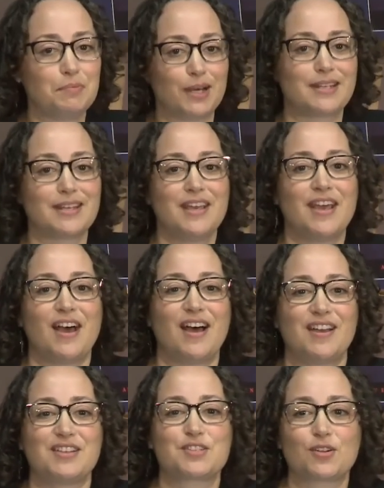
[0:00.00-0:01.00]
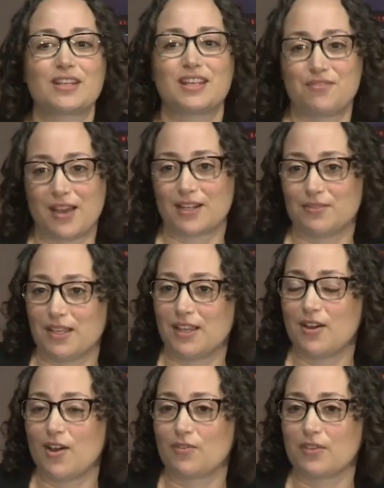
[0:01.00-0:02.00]
but certainly effectively
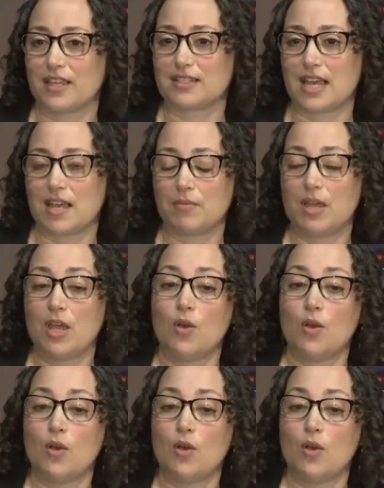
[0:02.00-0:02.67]
over that time.